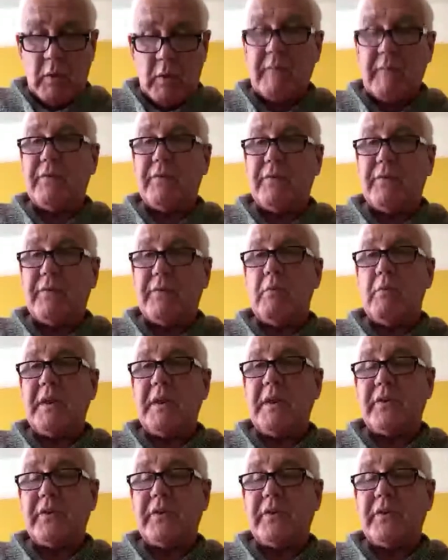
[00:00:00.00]
one for Royal
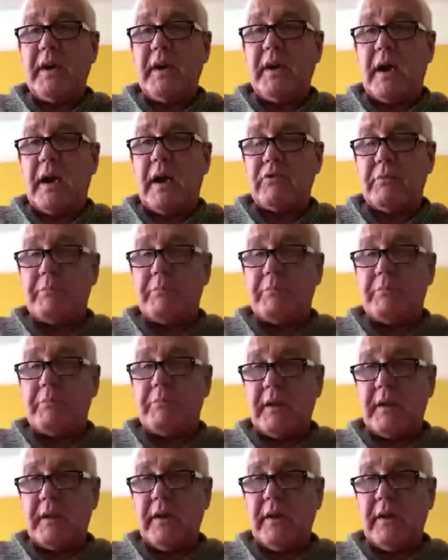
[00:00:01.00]
Mint TV at
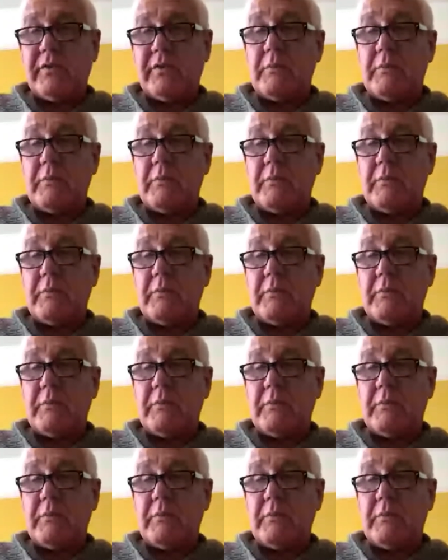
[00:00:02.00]
£100 each,